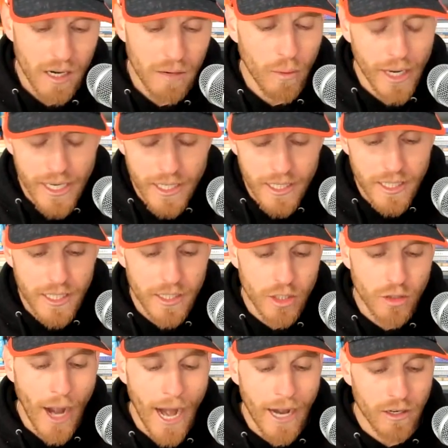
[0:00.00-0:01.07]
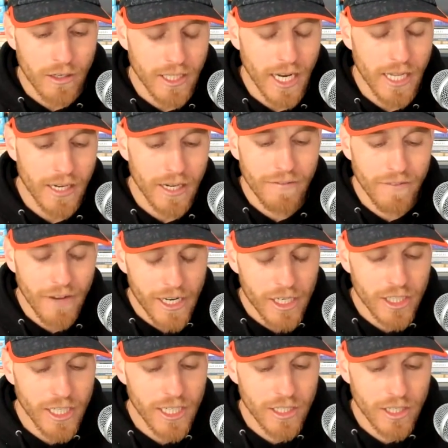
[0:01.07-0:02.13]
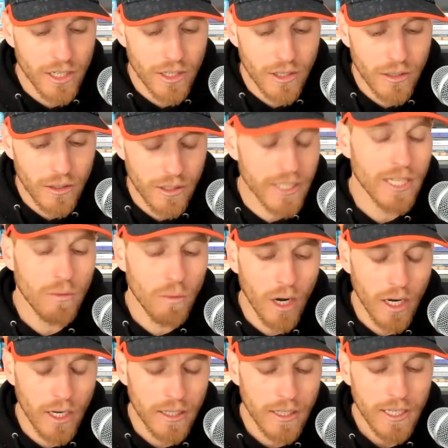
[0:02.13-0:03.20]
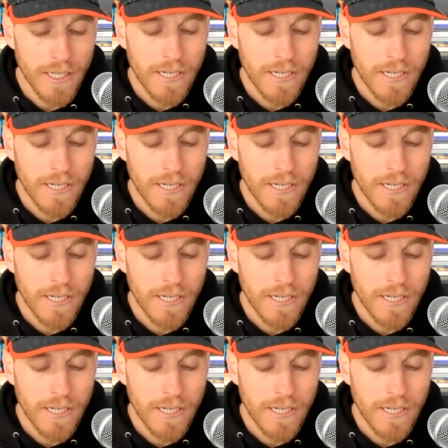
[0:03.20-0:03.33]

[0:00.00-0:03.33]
I'm waiting to see the tracker say that he finished T2 or T1.